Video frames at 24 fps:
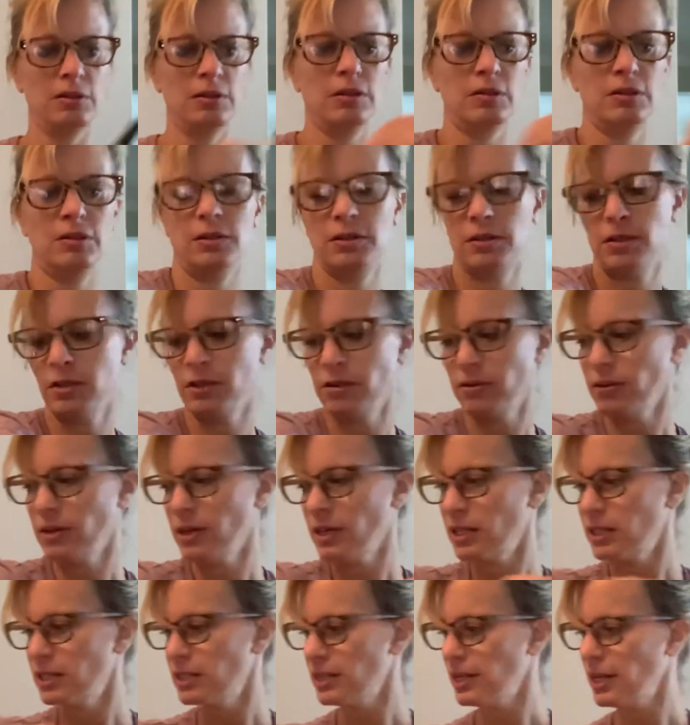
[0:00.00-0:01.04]
We're going
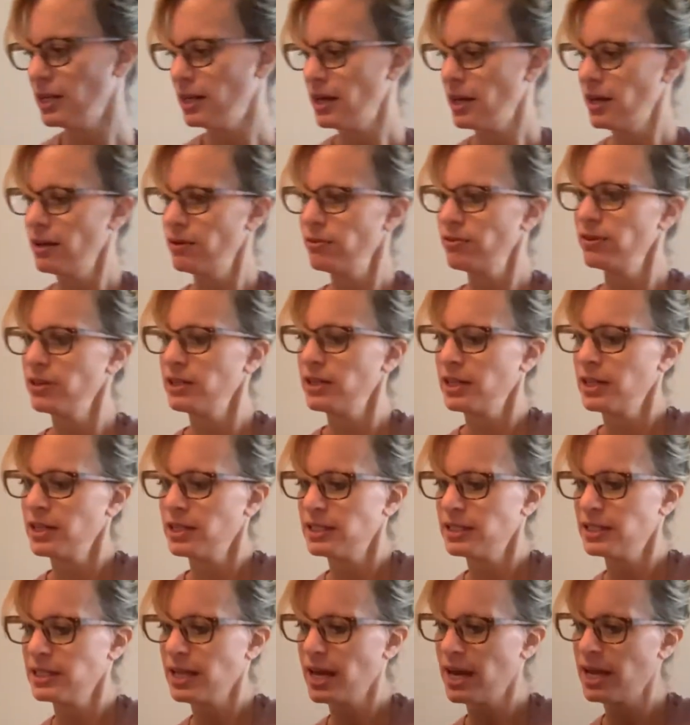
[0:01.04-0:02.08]
to set everything
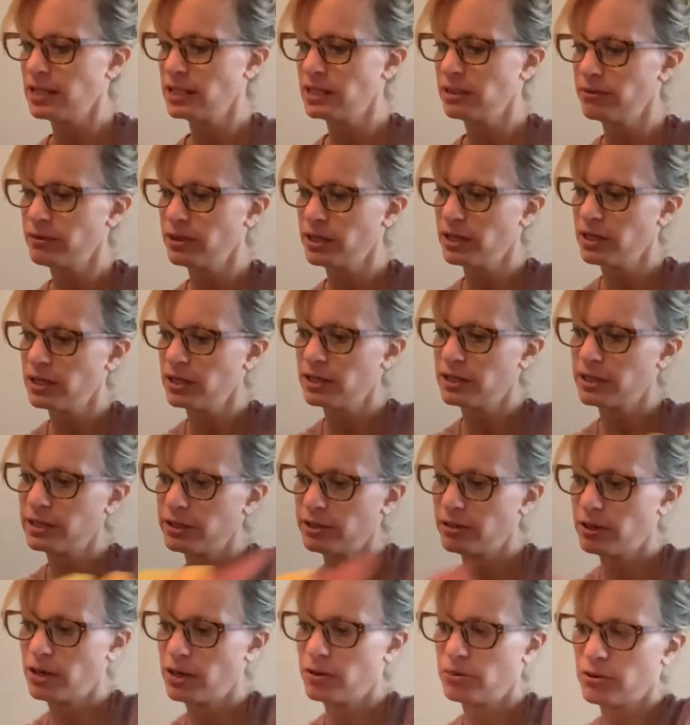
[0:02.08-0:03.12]
aside so we can clear
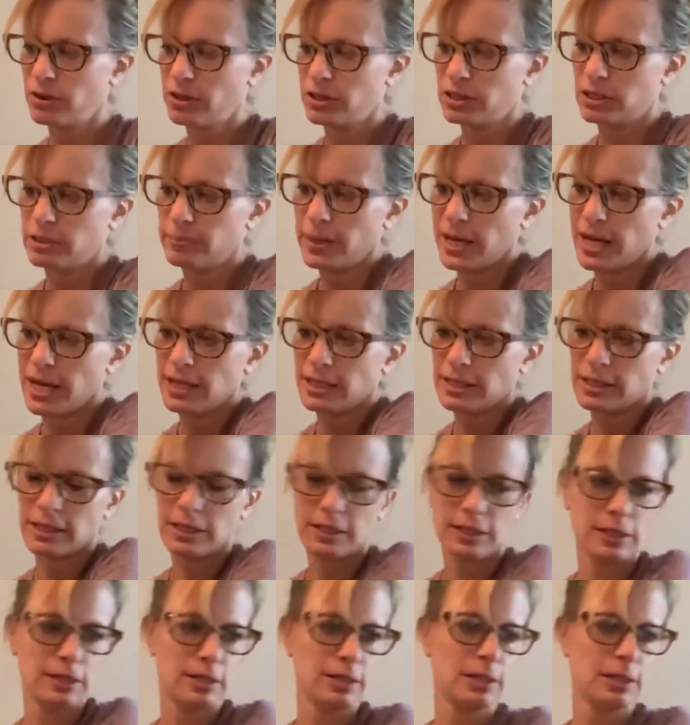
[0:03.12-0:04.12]
our workspace.